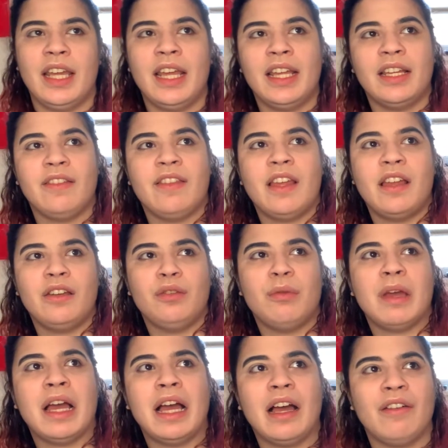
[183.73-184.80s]
and then you
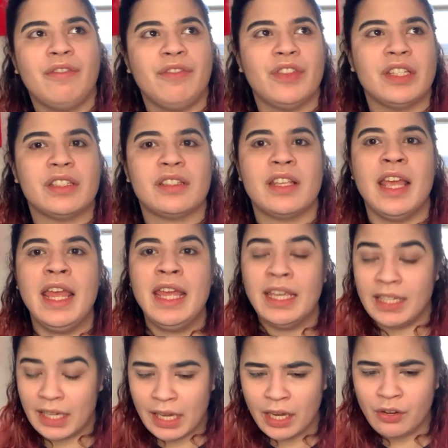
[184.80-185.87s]
have this
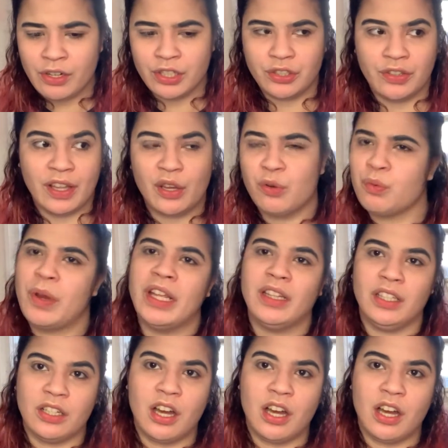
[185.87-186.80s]
character that greatly